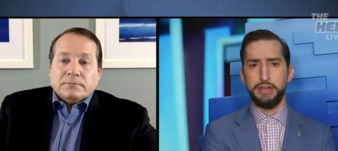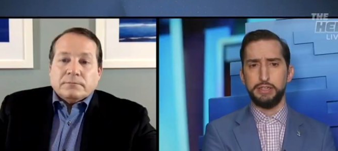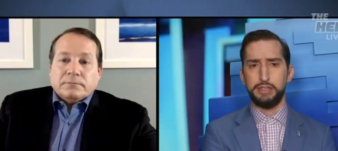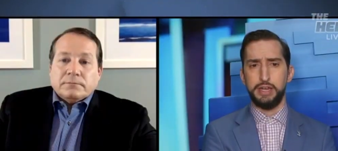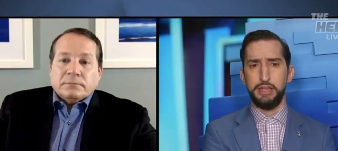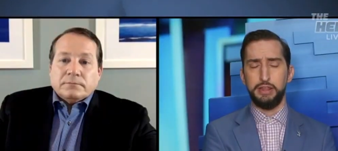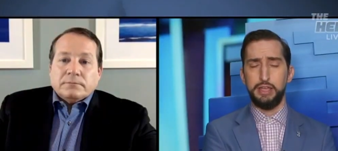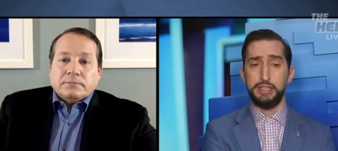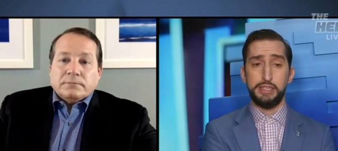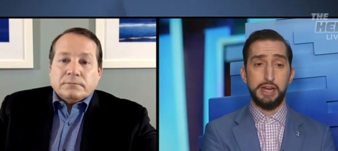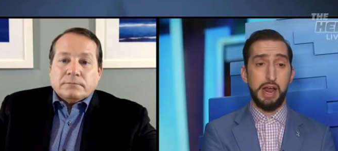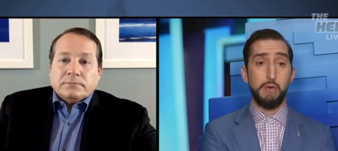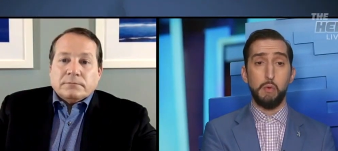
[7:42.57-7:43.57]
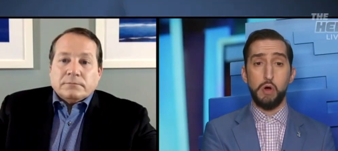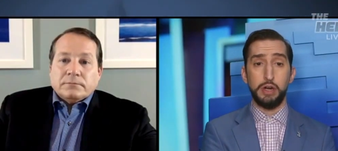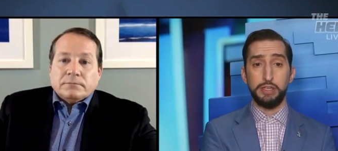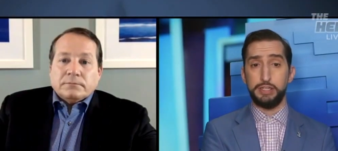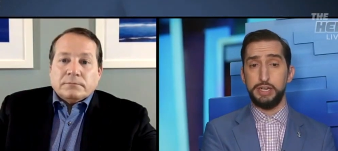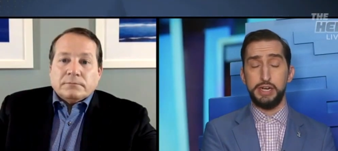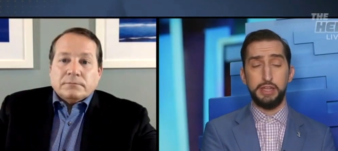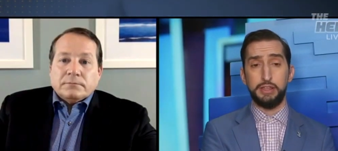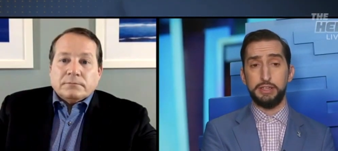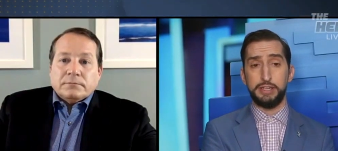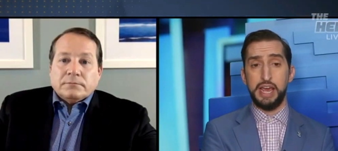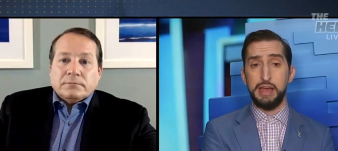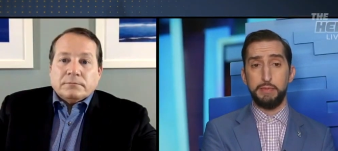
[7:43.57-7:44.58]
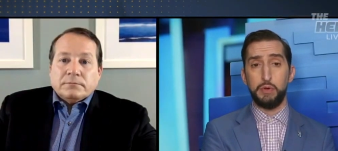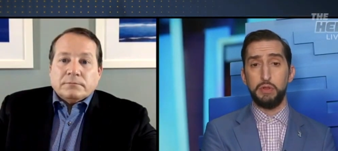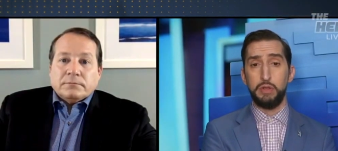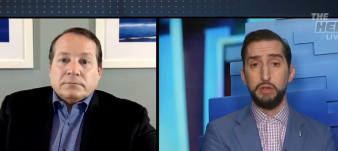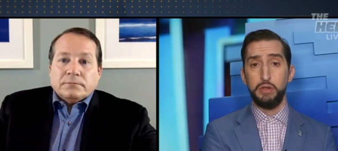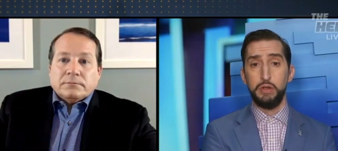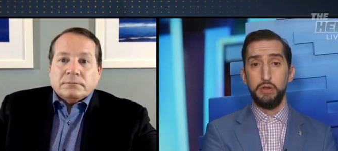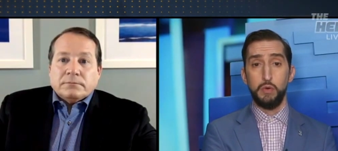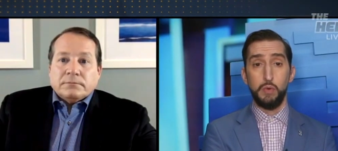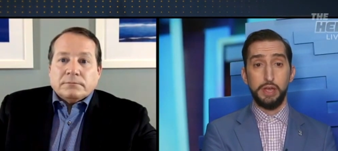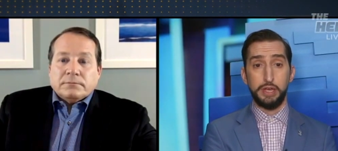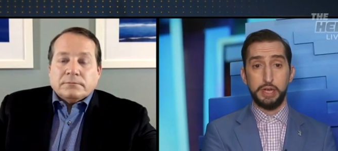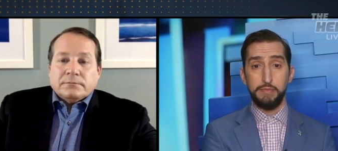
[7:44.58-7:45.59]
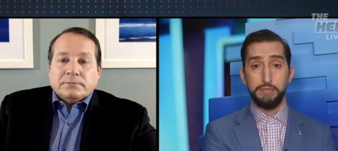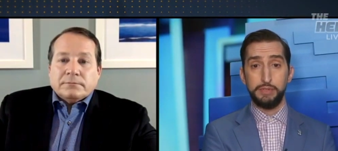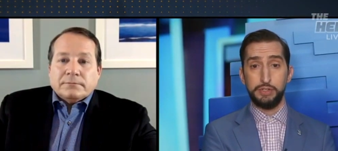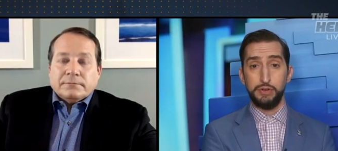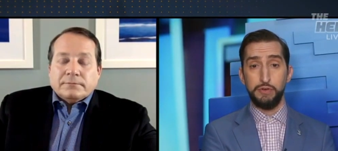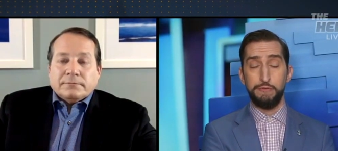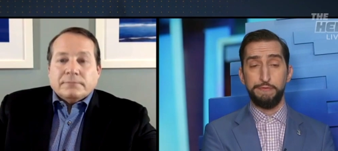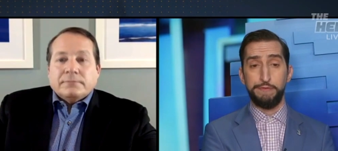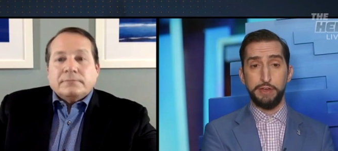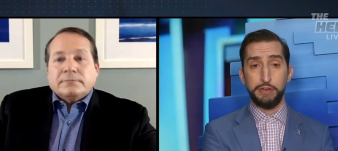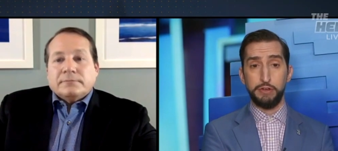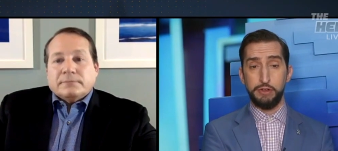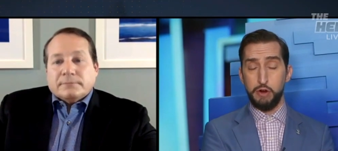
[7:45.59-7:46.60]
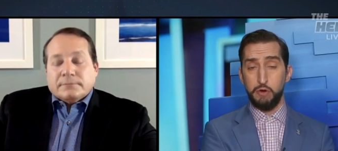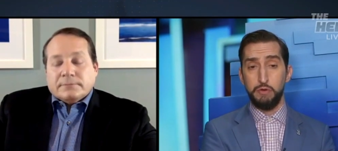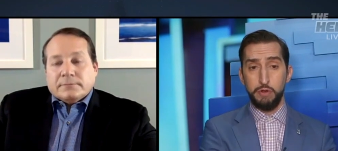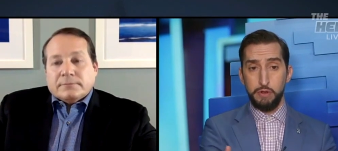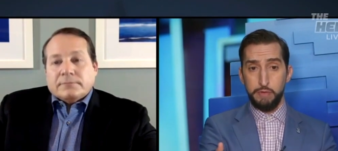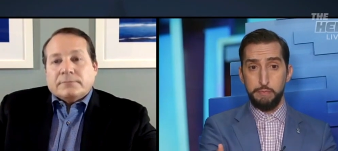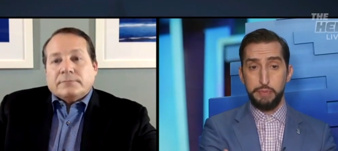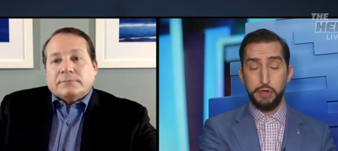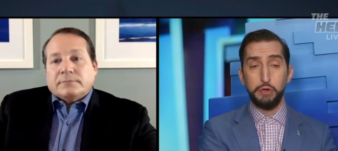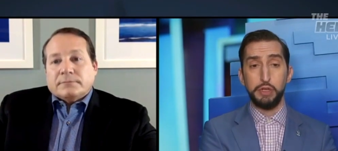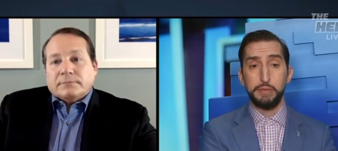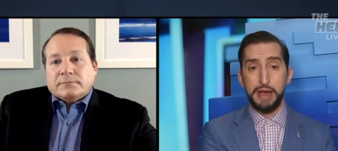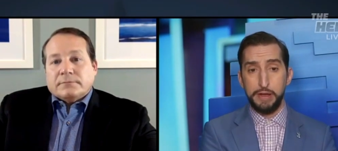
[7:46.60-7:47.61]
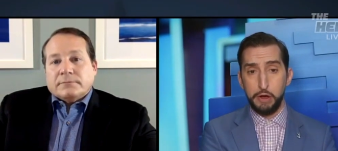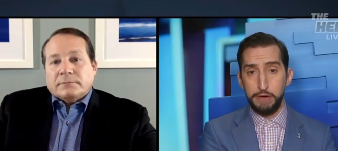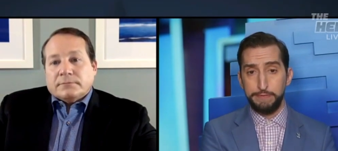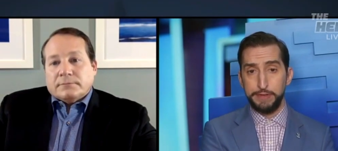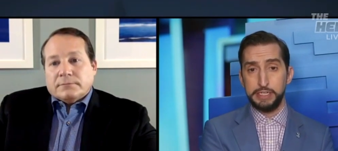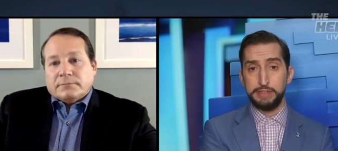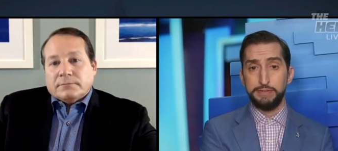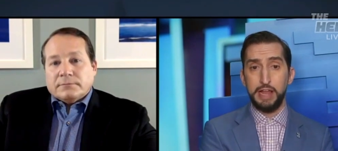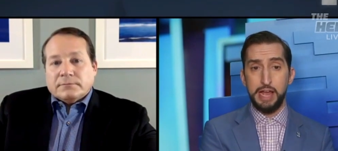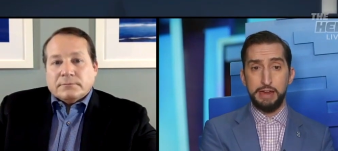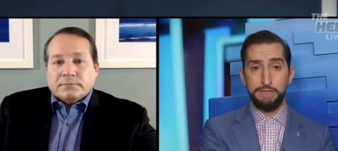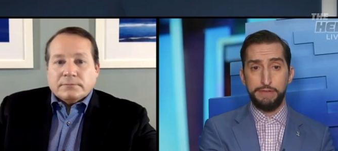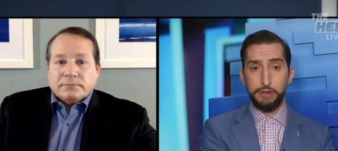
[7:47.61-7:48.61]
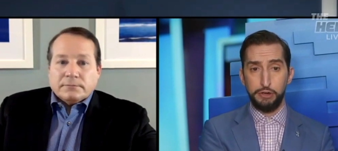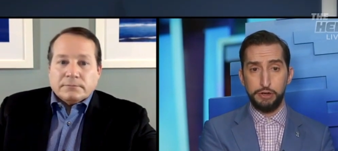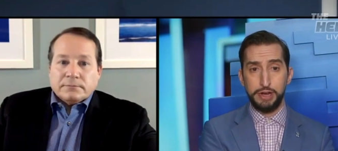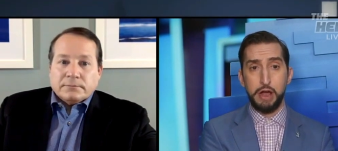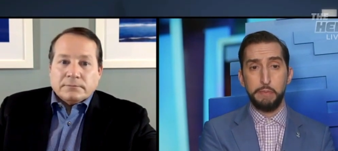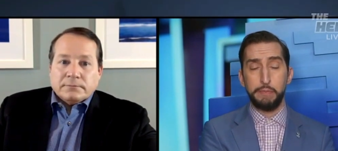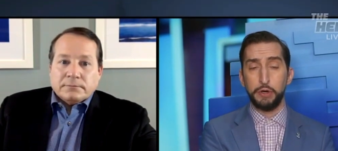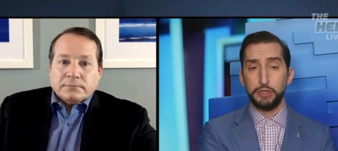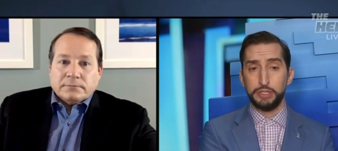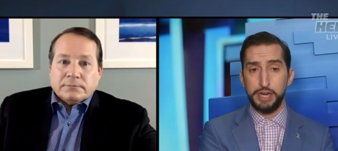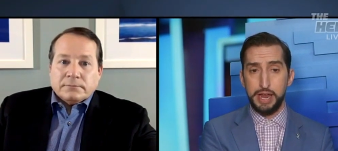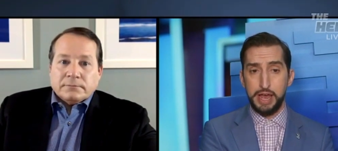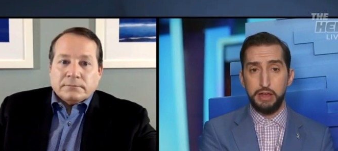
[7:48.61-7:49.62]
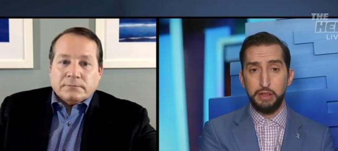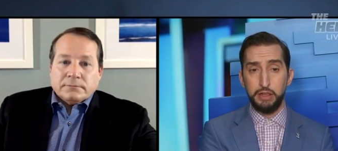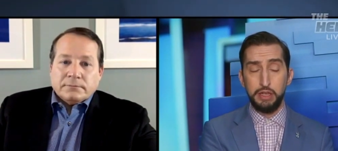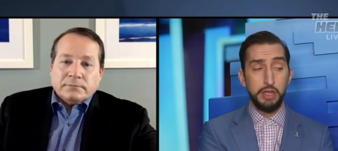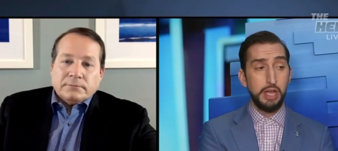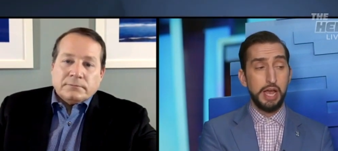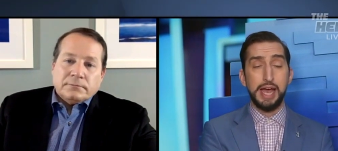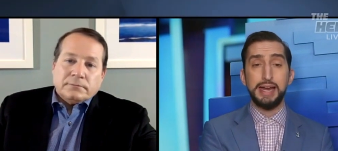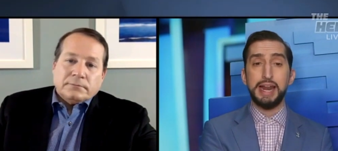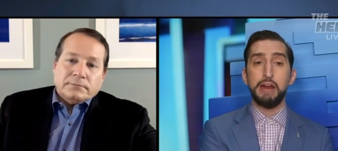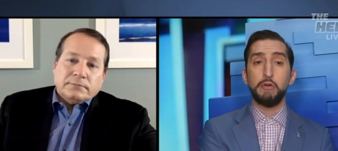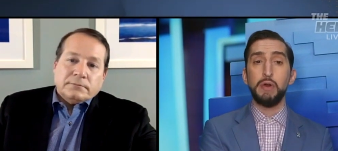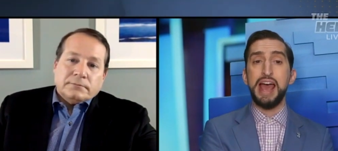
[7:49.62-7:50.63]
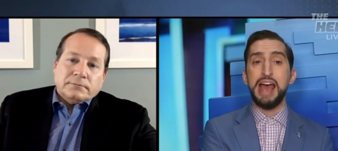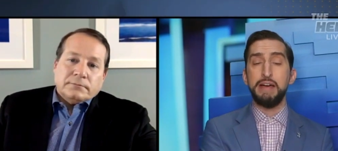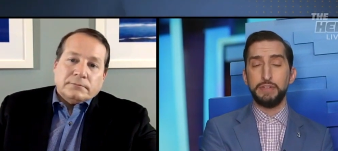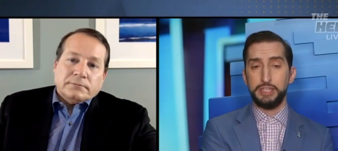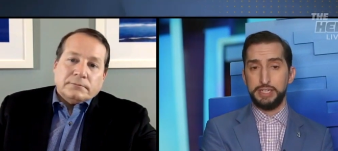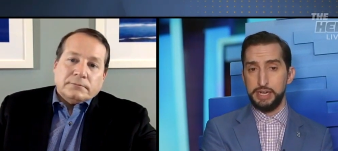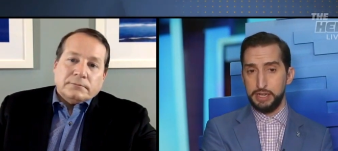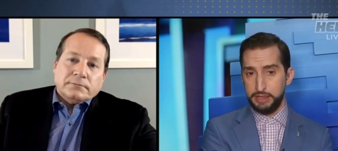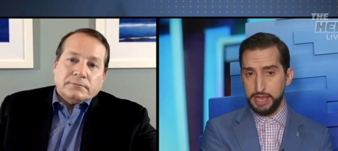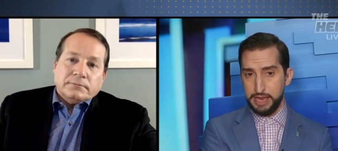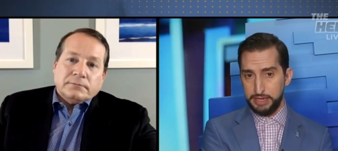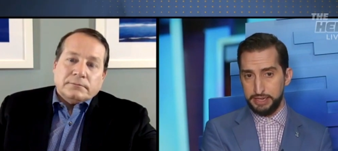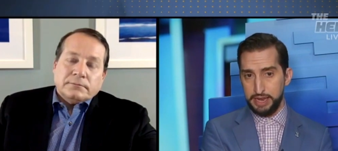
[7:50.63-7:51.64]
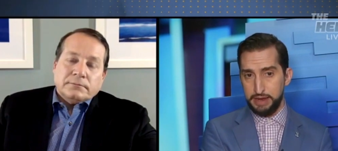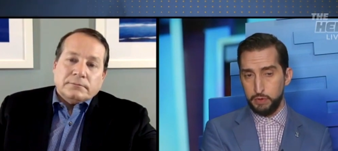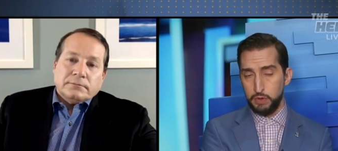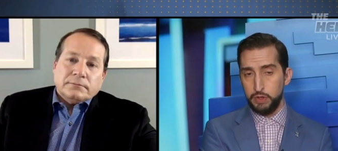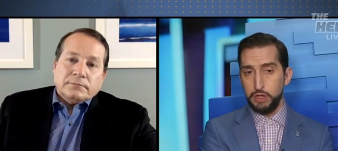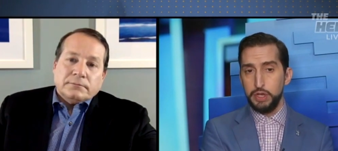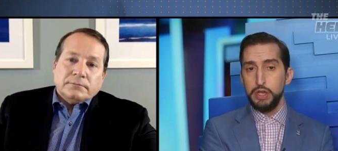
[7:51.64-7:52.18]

Speaker 1: and said, "Listen, I want a seat at the table when it comes to fig, you know, building my offensive line, figuring out personnel, and I don't have a seat at that table."